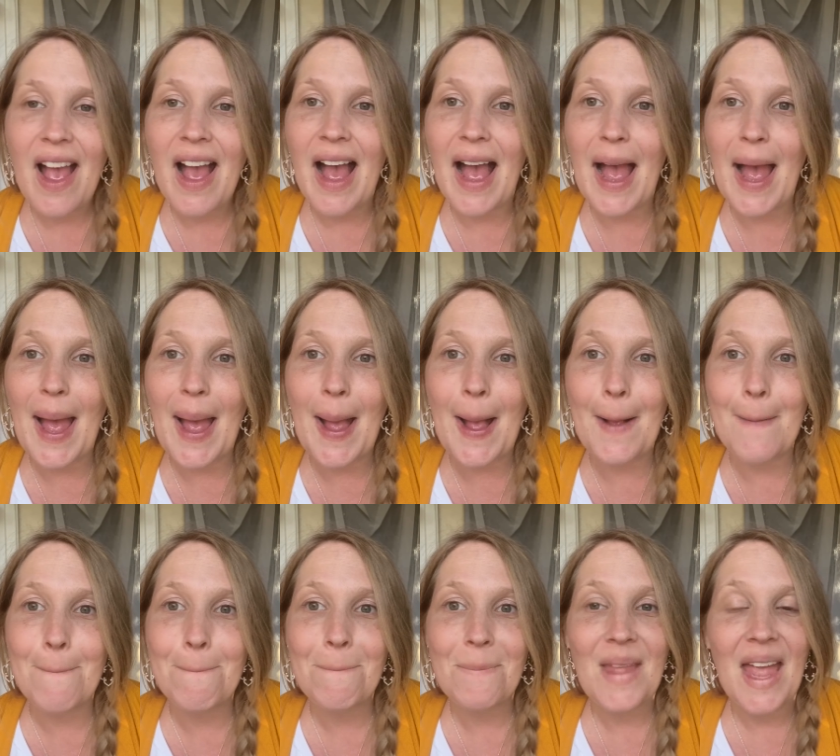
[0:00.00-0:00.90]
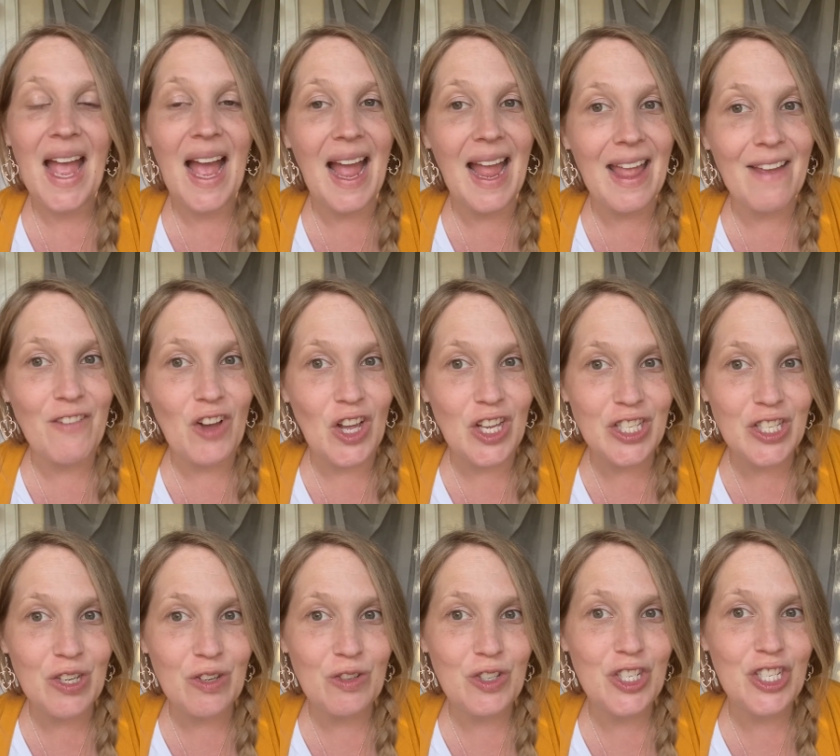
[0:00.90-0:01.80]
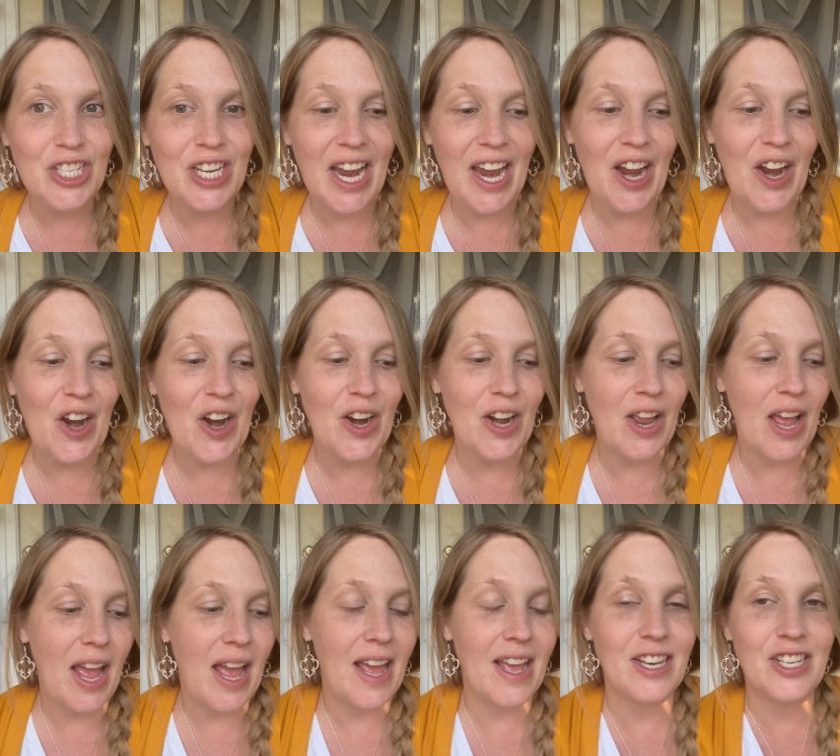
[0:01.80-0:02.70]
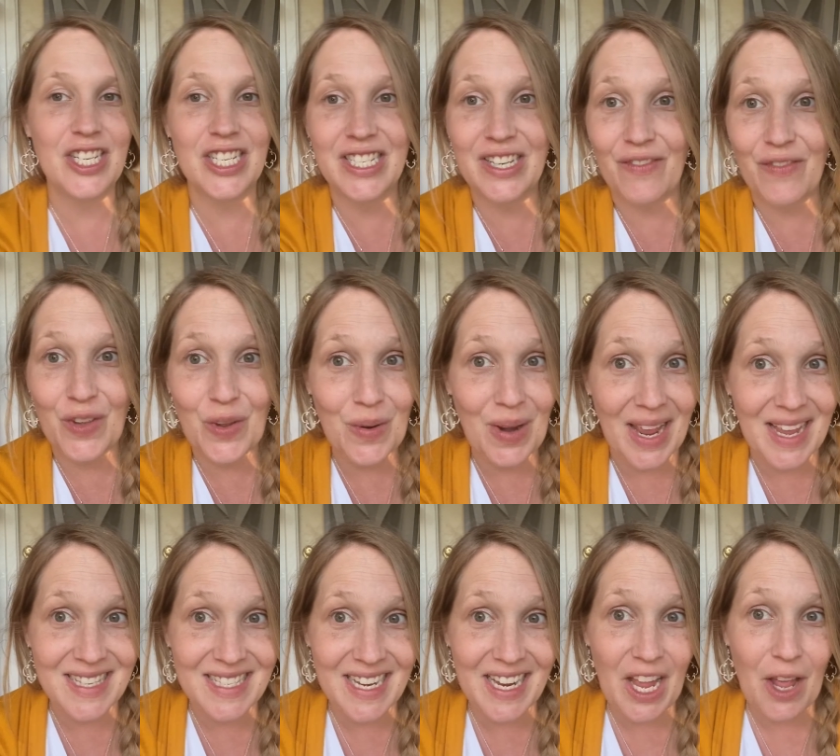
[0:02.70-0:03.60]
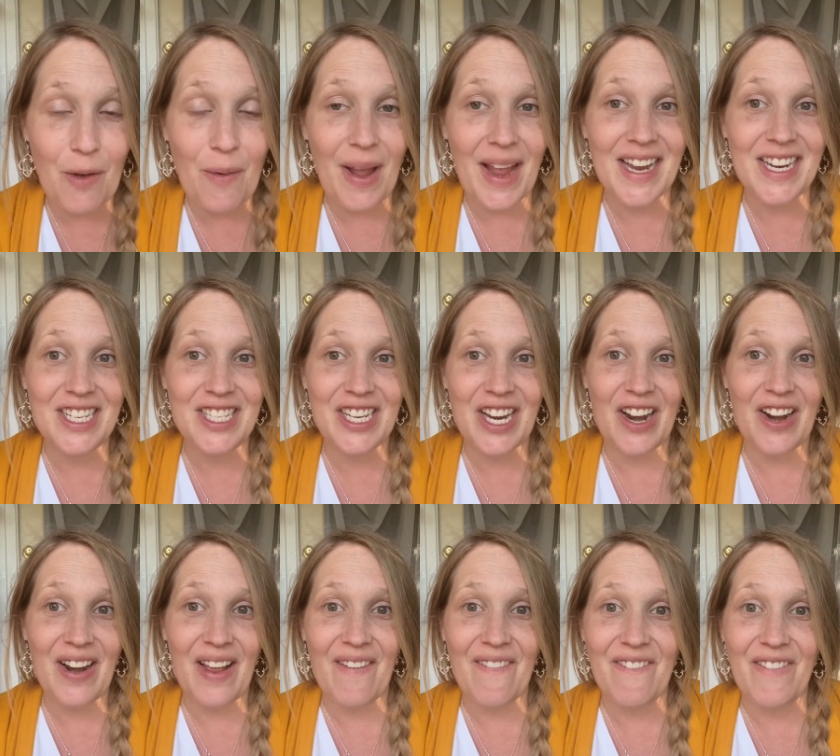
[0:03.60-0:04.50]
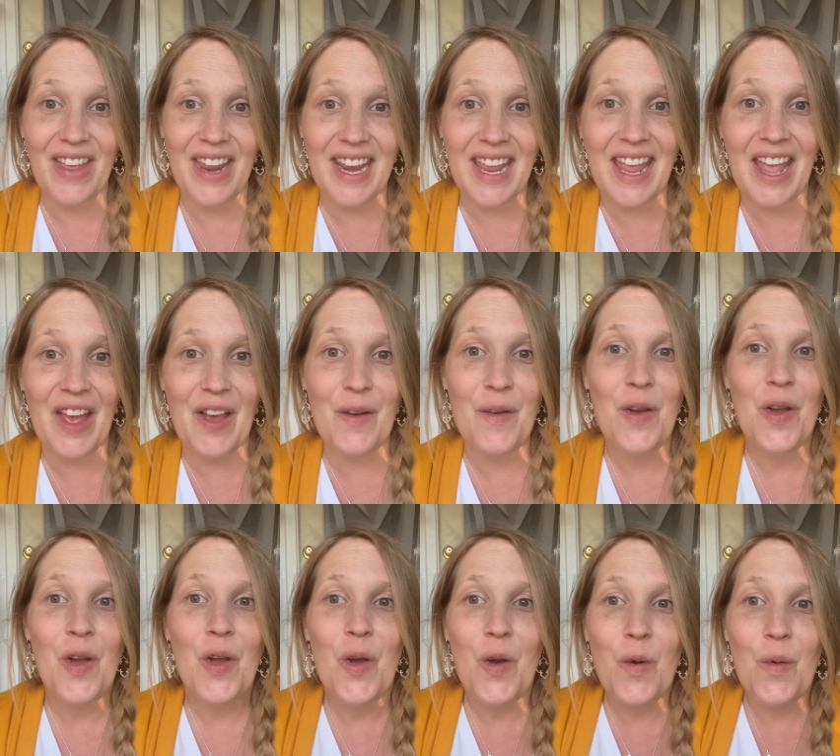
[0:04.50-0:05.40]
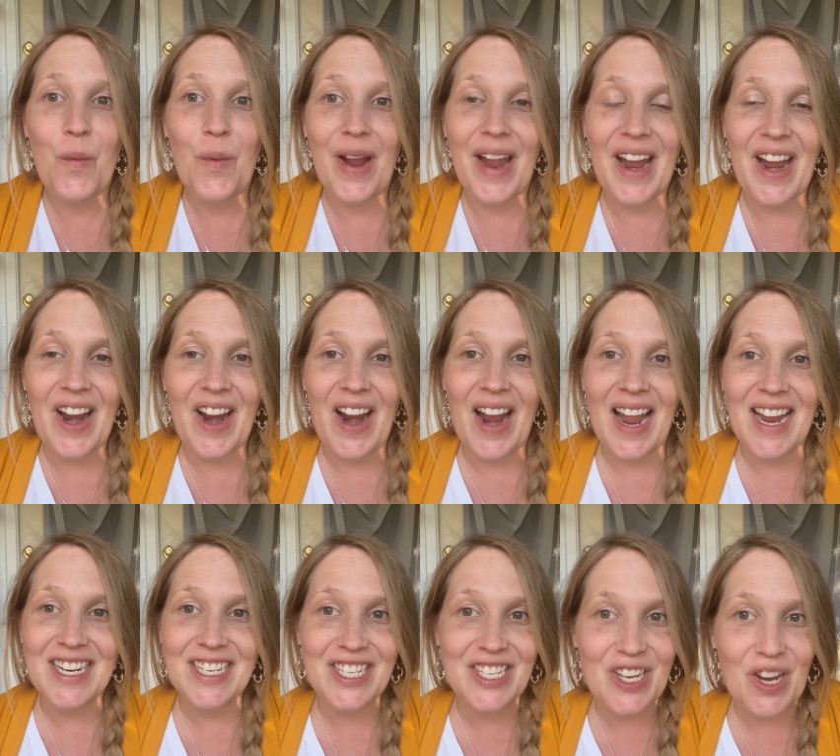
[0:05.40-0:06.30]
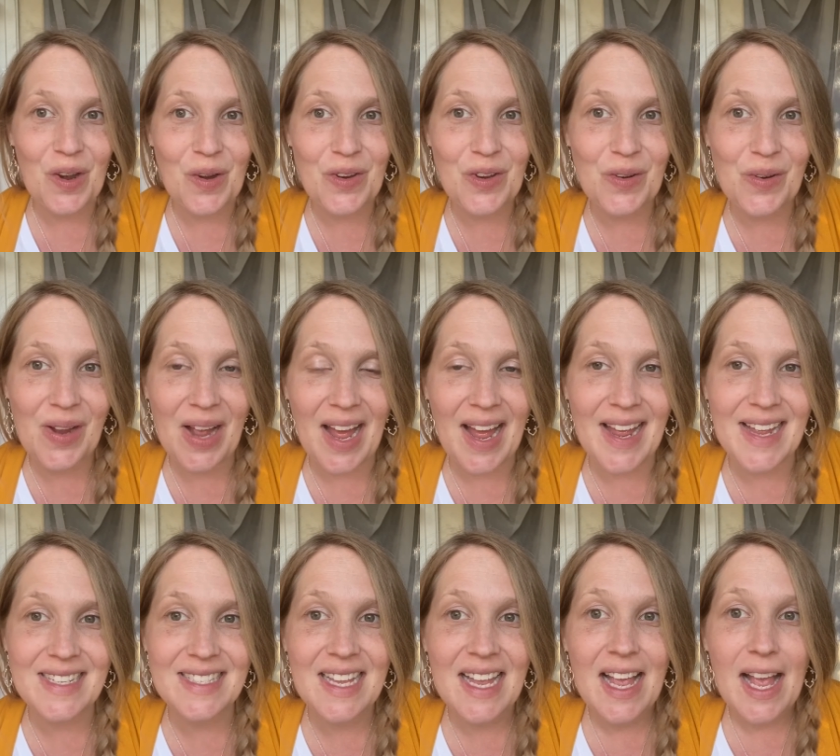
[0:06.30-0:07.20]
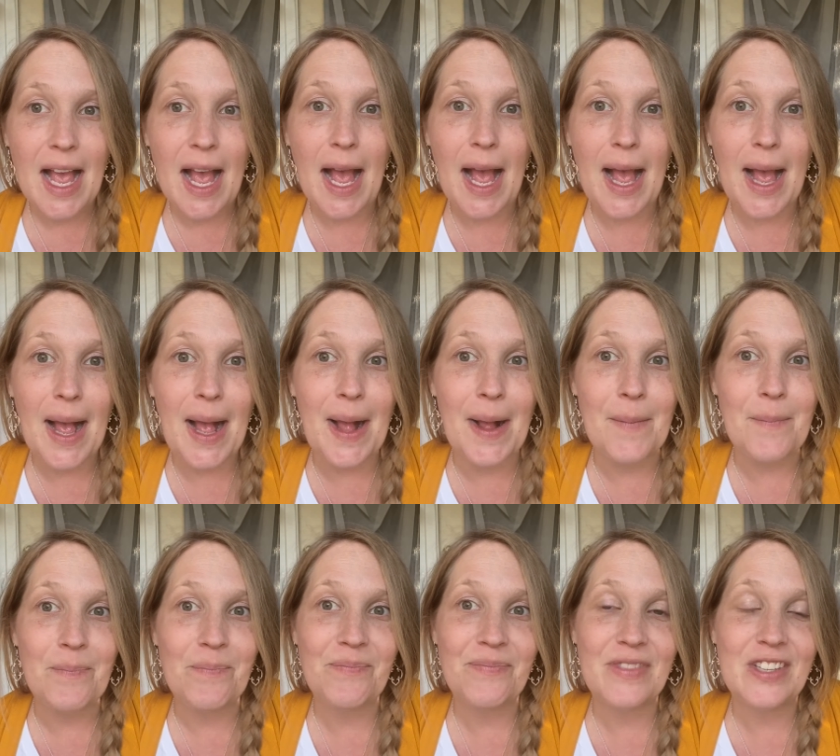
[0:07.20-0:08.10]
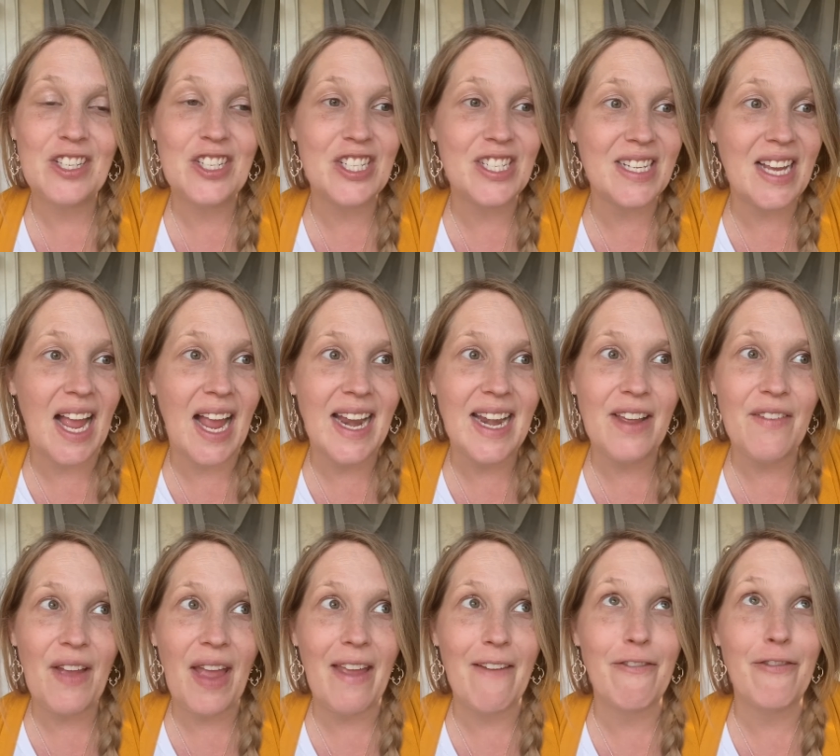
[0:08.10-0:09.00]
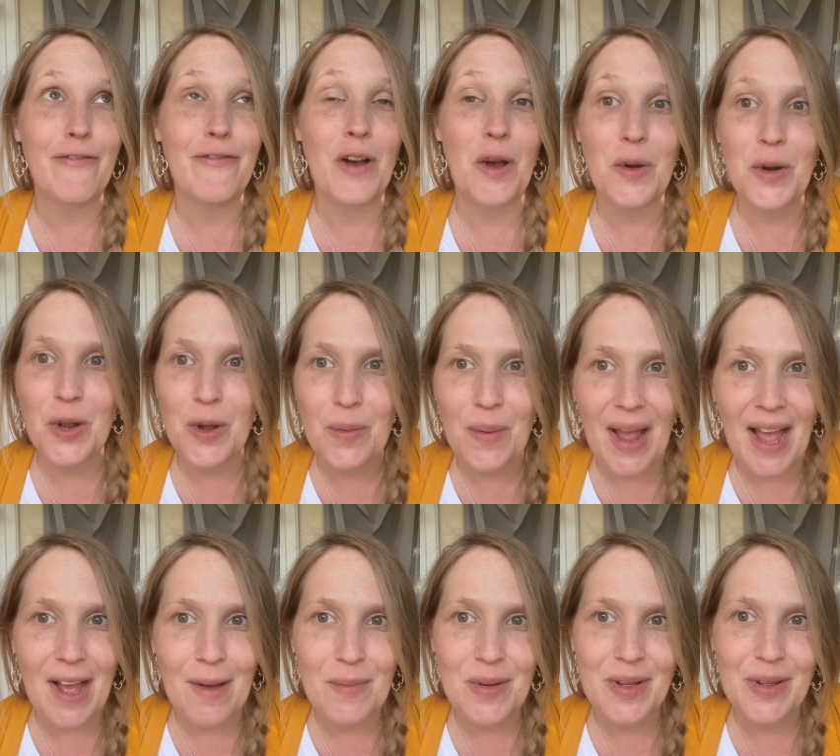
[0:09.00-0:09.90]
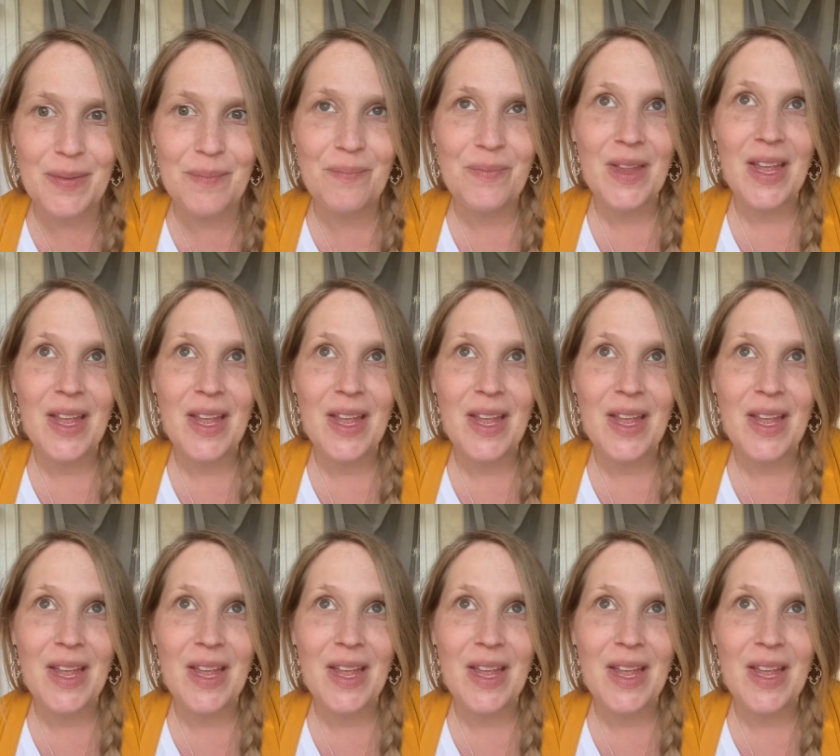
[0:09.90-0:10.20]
I have also shared, just a few days ago, I shared a video where I showed you guys just kind of a photo album